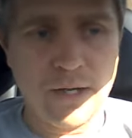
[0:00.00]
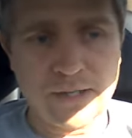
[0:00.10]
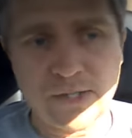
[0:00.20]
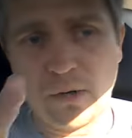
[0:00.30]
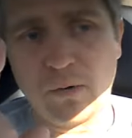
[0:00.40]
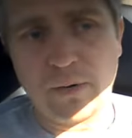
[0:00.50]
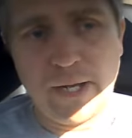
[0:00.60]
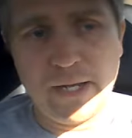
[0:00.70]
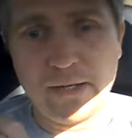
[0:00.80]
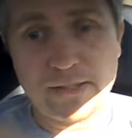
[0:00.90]
So
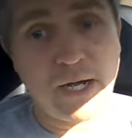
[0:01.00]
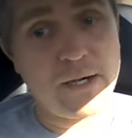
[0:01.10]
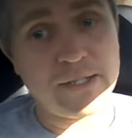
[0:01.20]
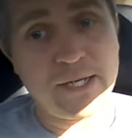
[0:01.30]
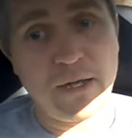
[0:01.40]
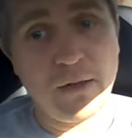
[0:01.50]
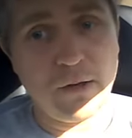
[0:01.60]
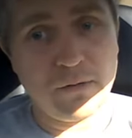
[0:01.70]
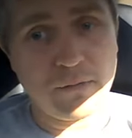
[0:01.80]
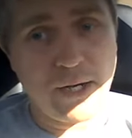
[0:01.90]
in
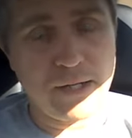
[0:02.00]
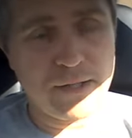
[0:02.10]
Donatello, right,